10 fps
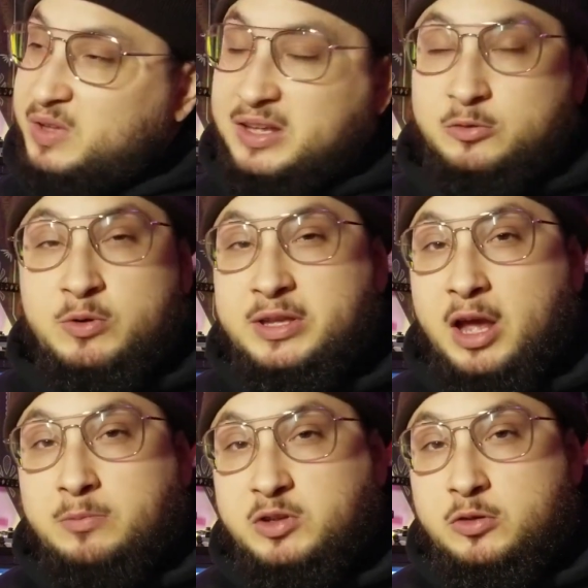it's really
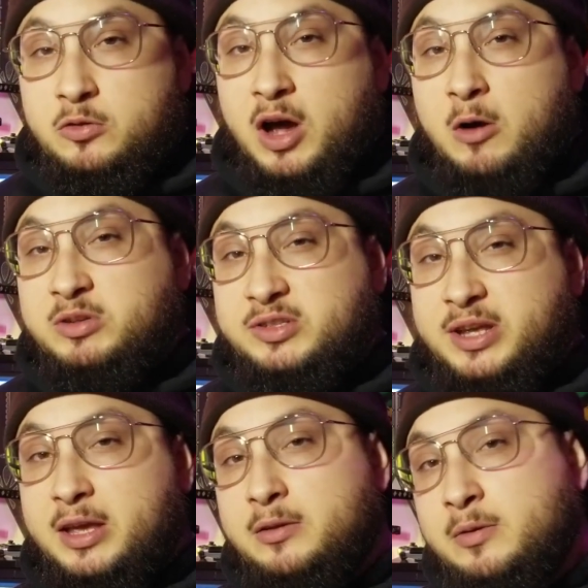up to you. I would
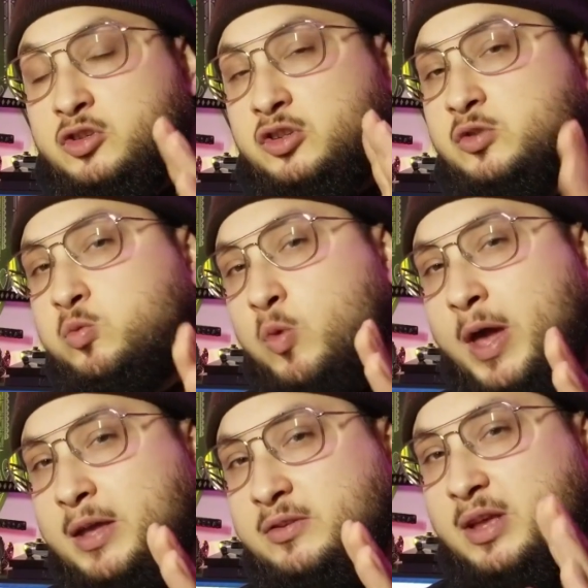say just
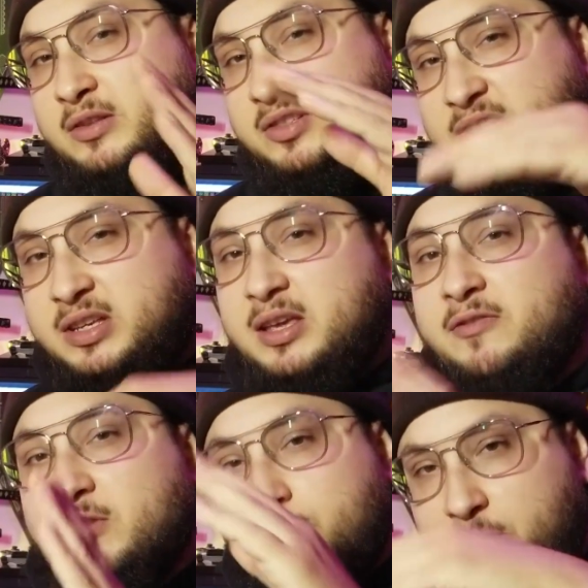wait and see
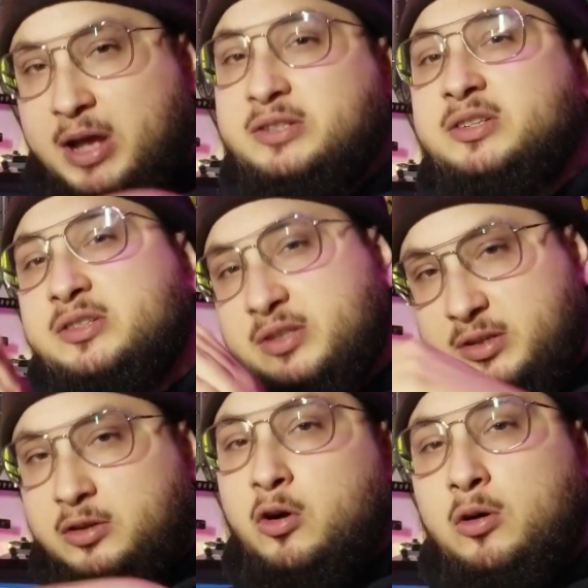if the price is,
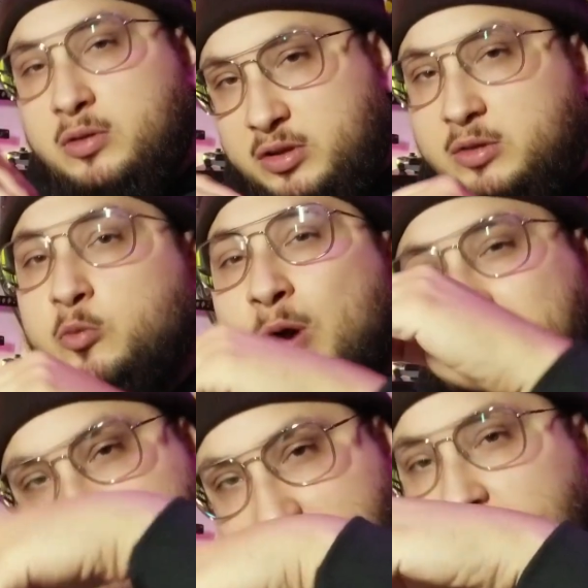you know,
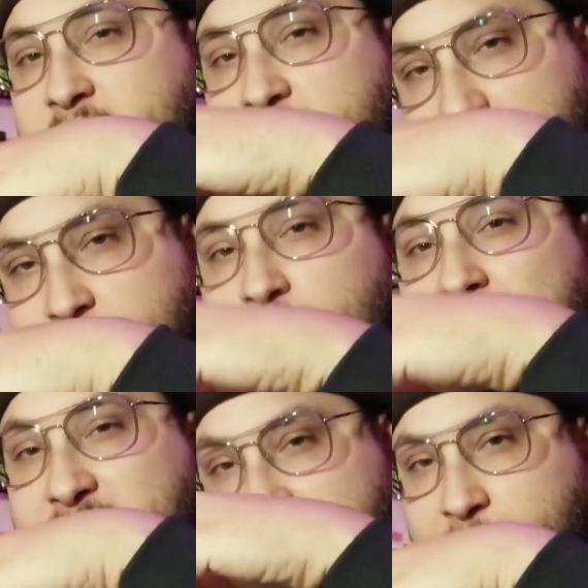wait until the
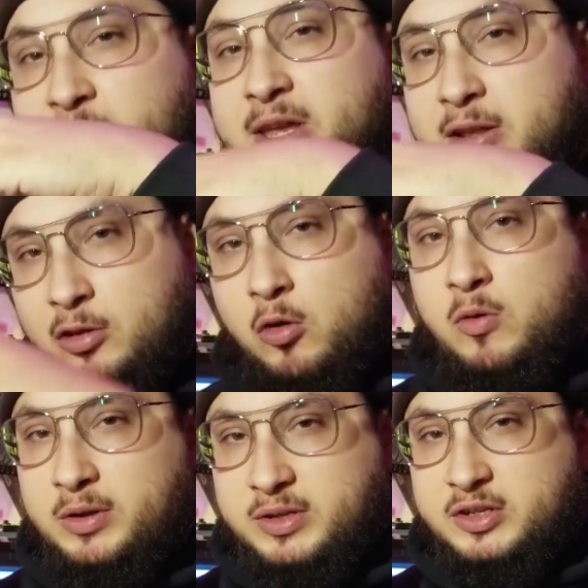price is freaking low
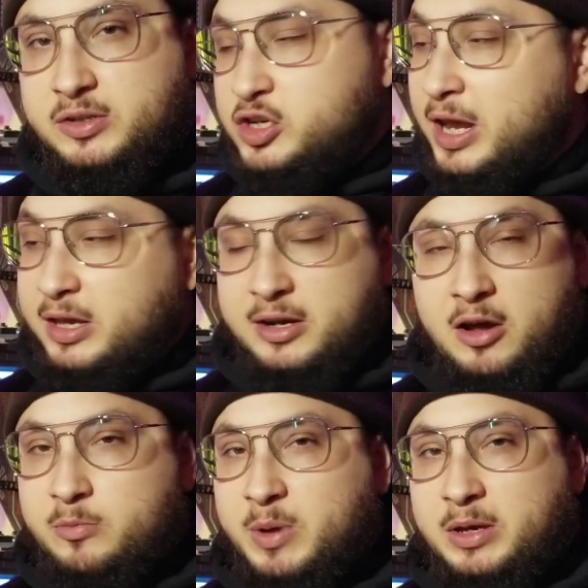on this. Check it
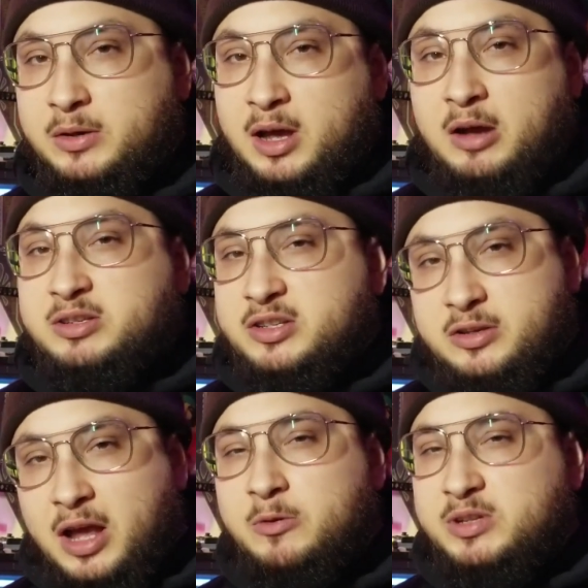out, man. I
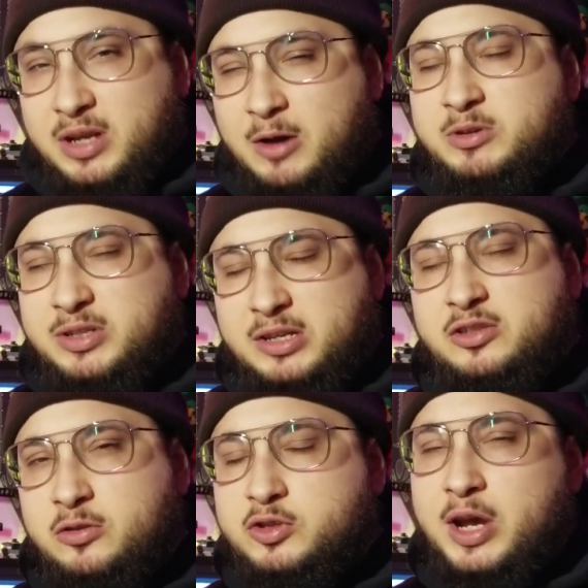would say
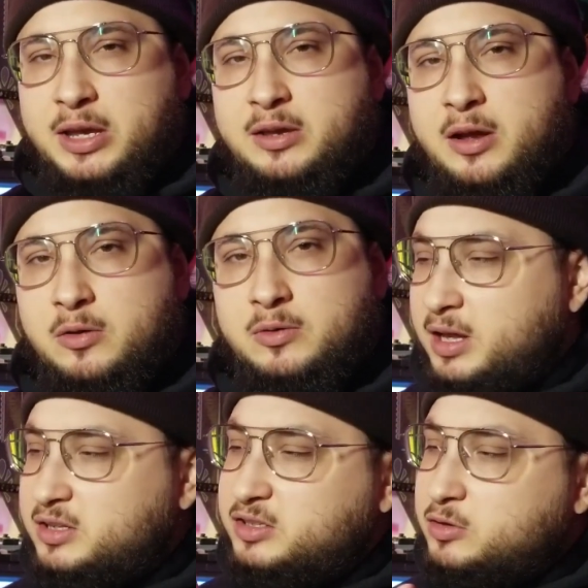still check it out.
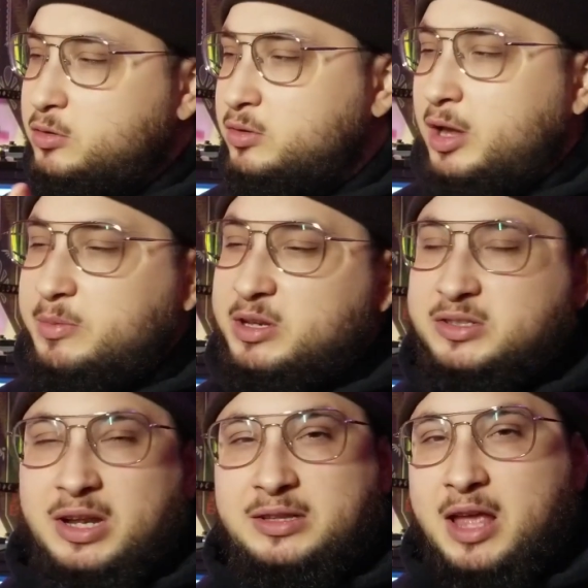It's still, I mean,
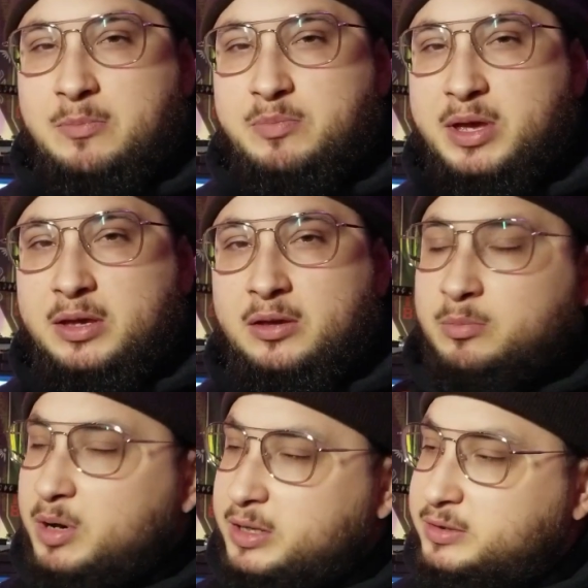it's not that
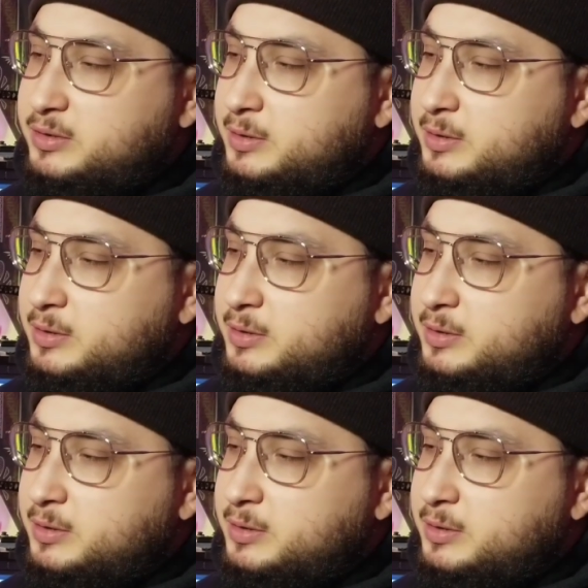big. But